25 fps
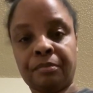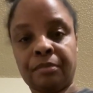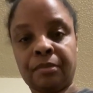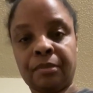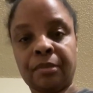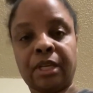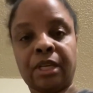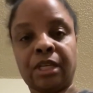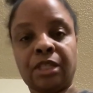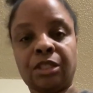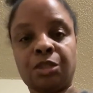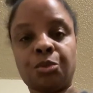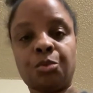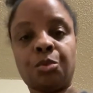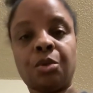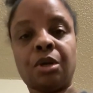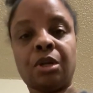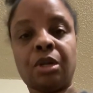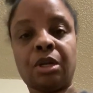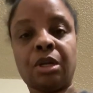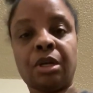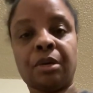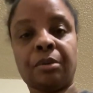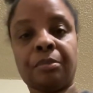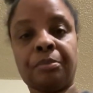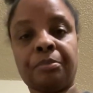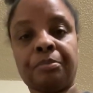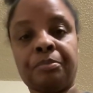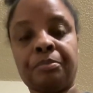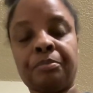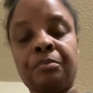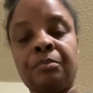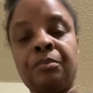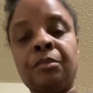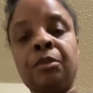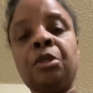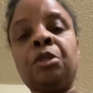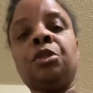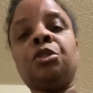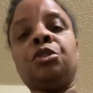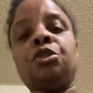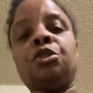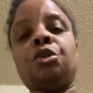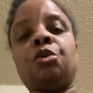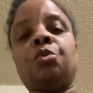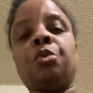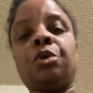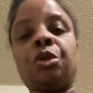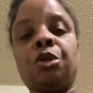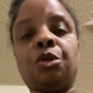They swell up. So
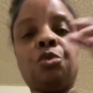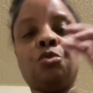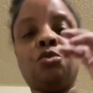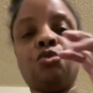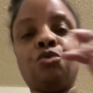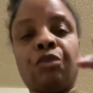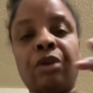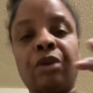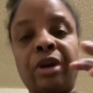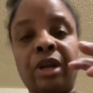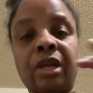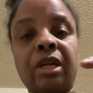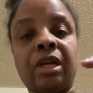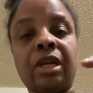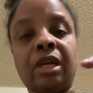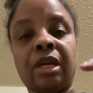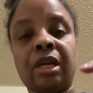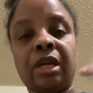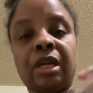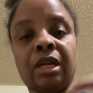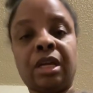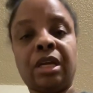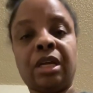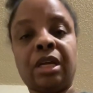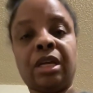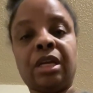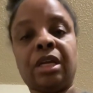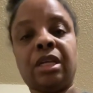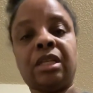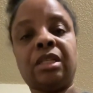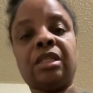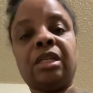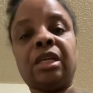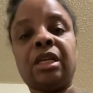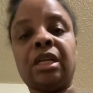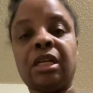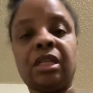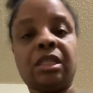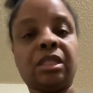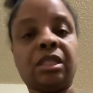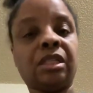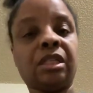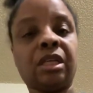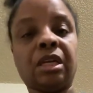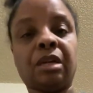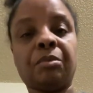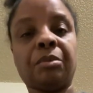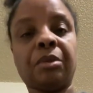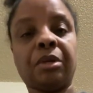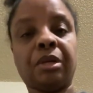when you drink it, it's in your
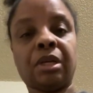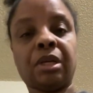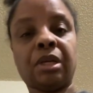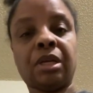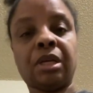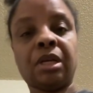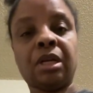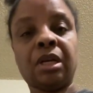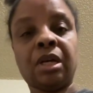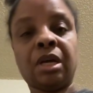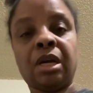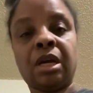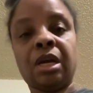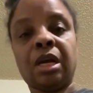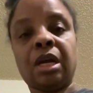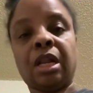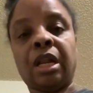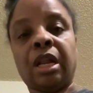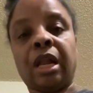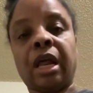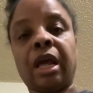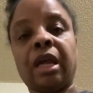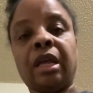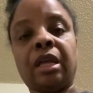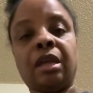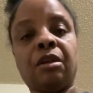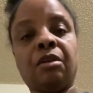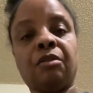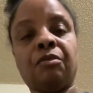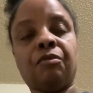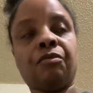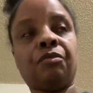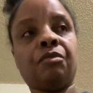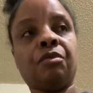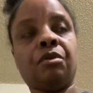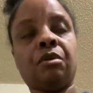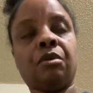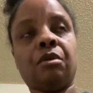stomach like if,